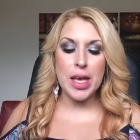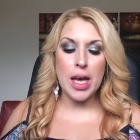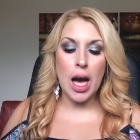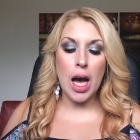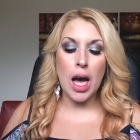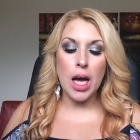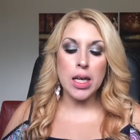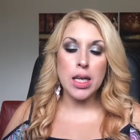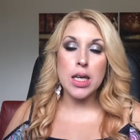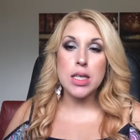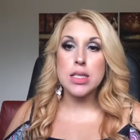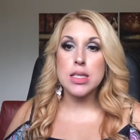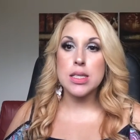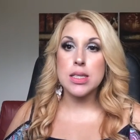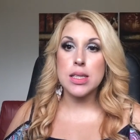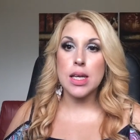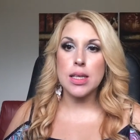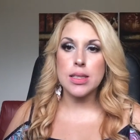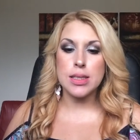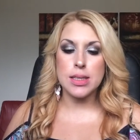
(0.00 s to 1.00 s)
the
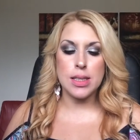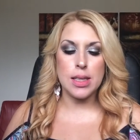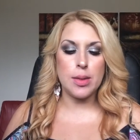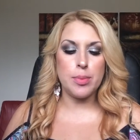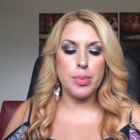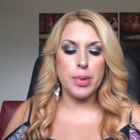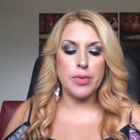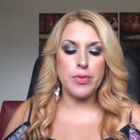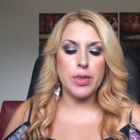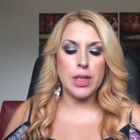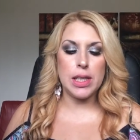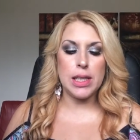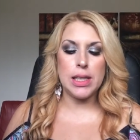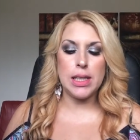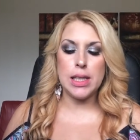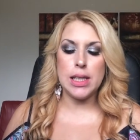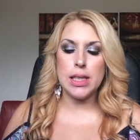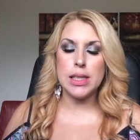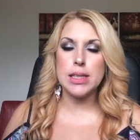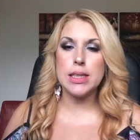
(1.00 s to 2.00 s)
Anastasia Beverly
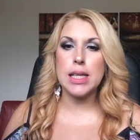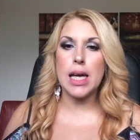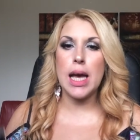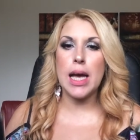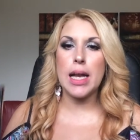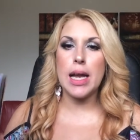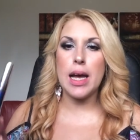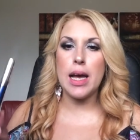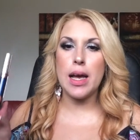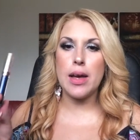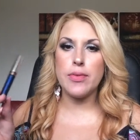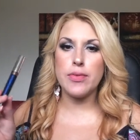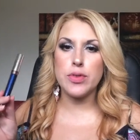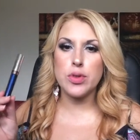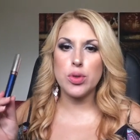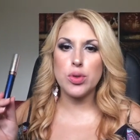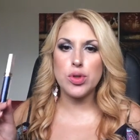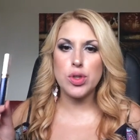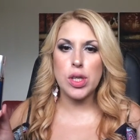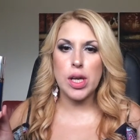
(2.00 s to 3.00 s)
Hills, and I have
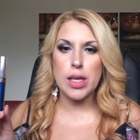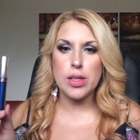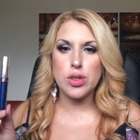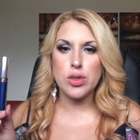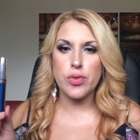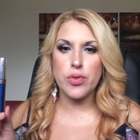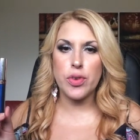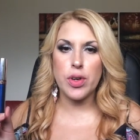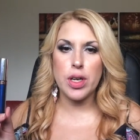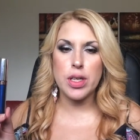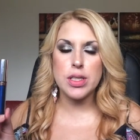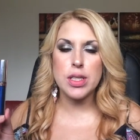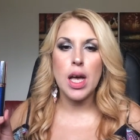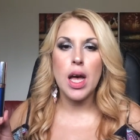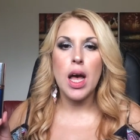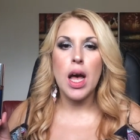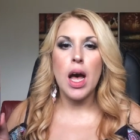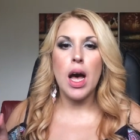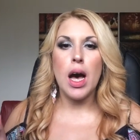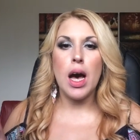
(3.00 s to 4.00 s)
two shades of hers.
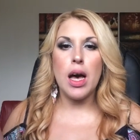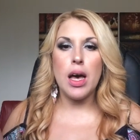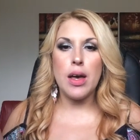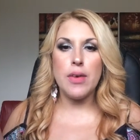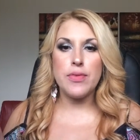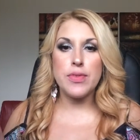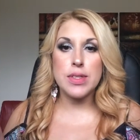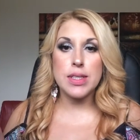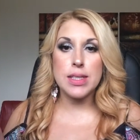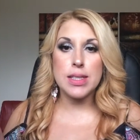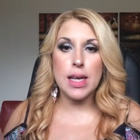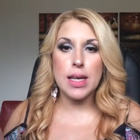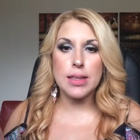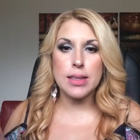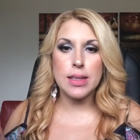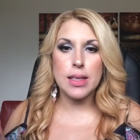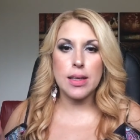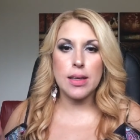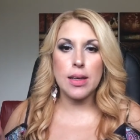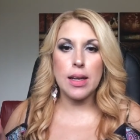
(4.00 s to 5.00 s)
I have
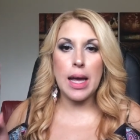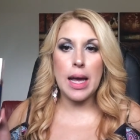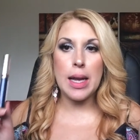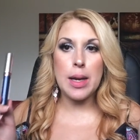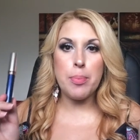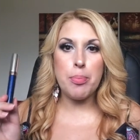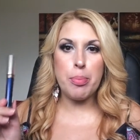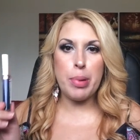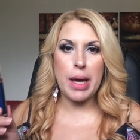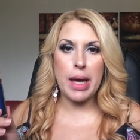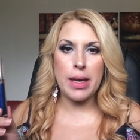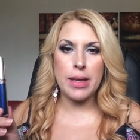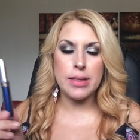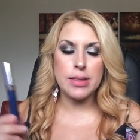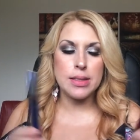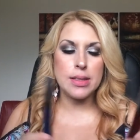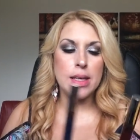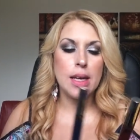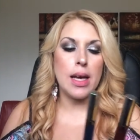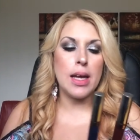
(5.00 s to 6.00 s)
Sad Girl and
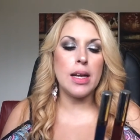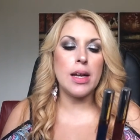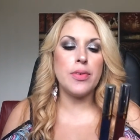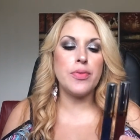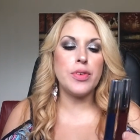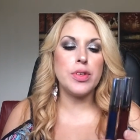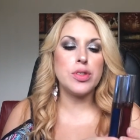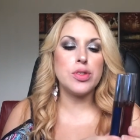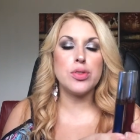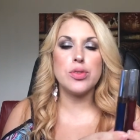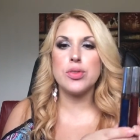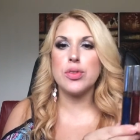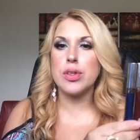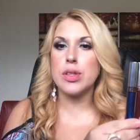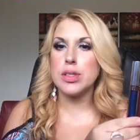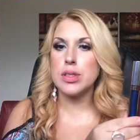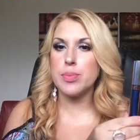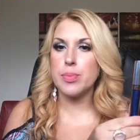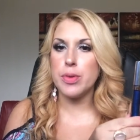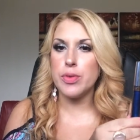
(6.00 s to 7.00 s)
Paint, and I featured
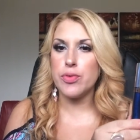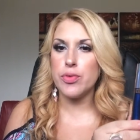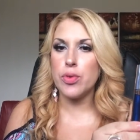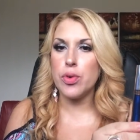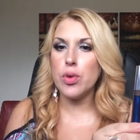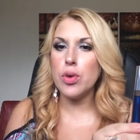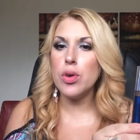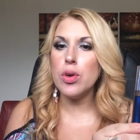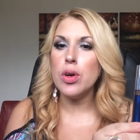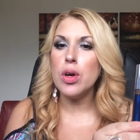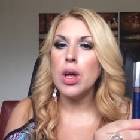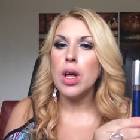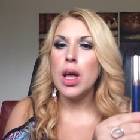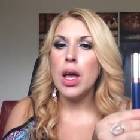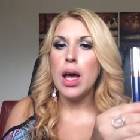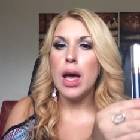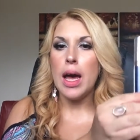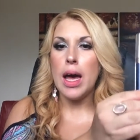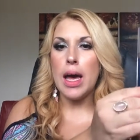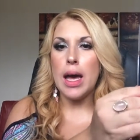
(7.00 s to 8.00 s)
this before,
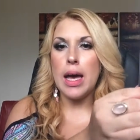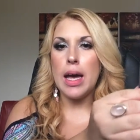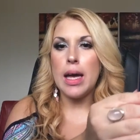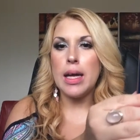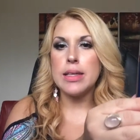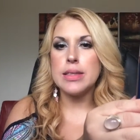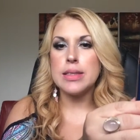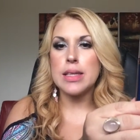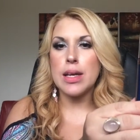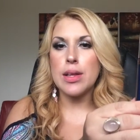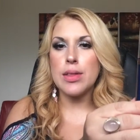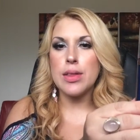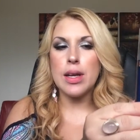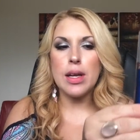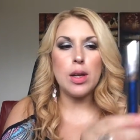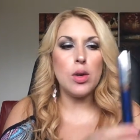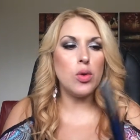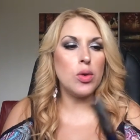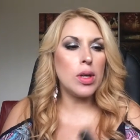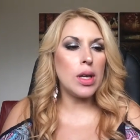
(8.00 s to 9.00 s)
and
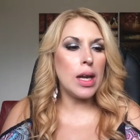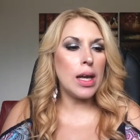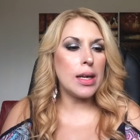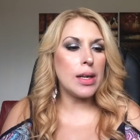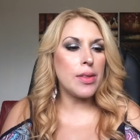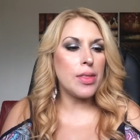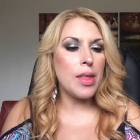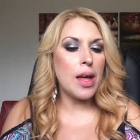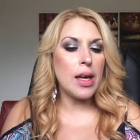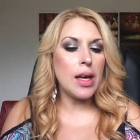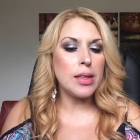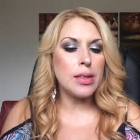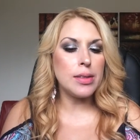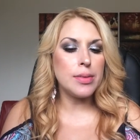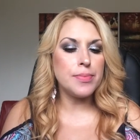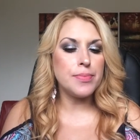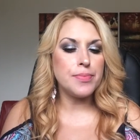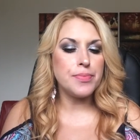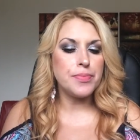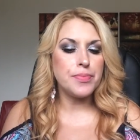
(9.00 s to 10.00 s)
they look like that.
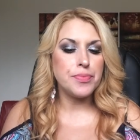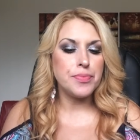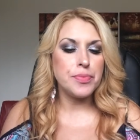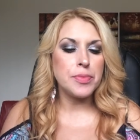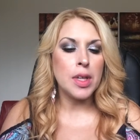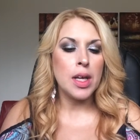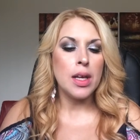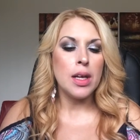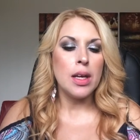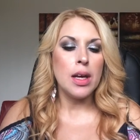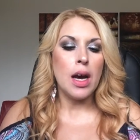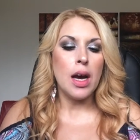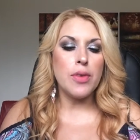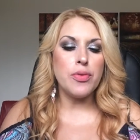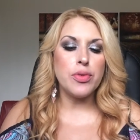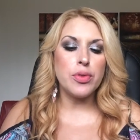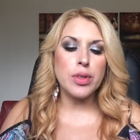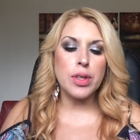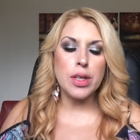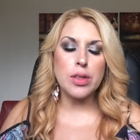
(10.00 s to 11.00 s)
I
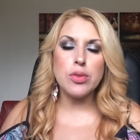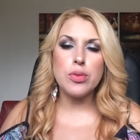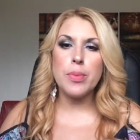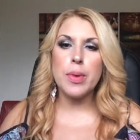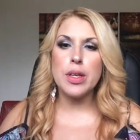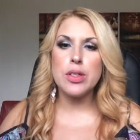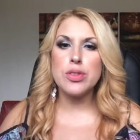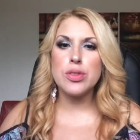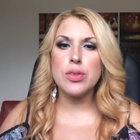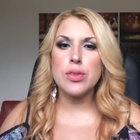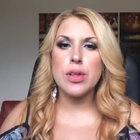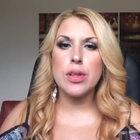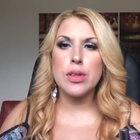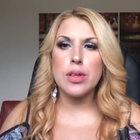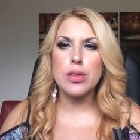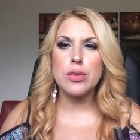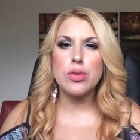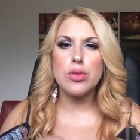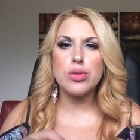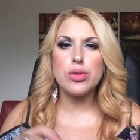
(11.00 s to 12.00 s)
forget to mention that
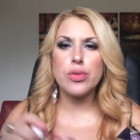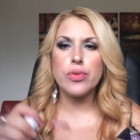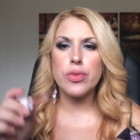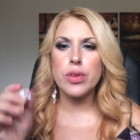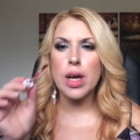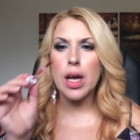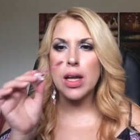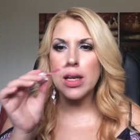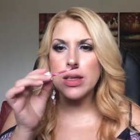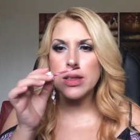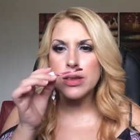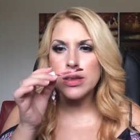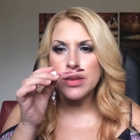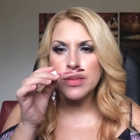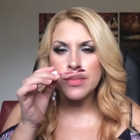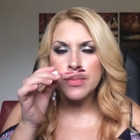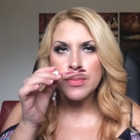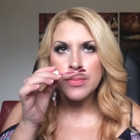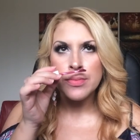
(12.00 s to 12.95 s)
the Dose of Colors,